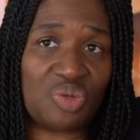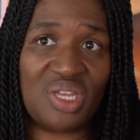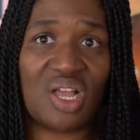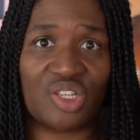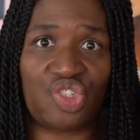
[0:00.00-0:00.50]

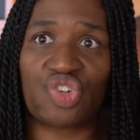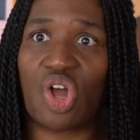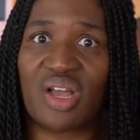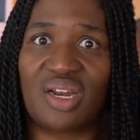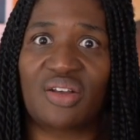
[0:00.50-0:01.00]
he got
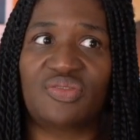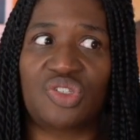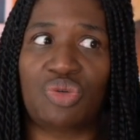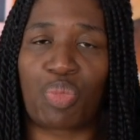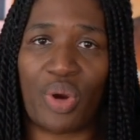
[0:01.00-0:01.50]
strong enough
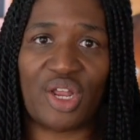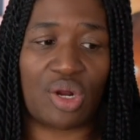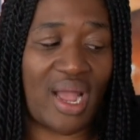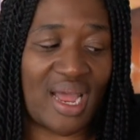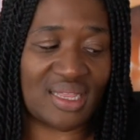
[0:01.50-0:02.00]
to break
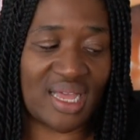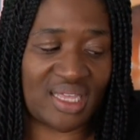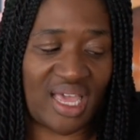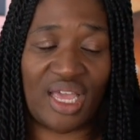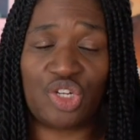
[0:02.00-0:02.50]
her out of
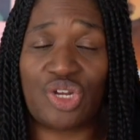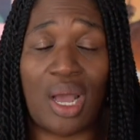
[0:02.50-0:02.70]
that cage.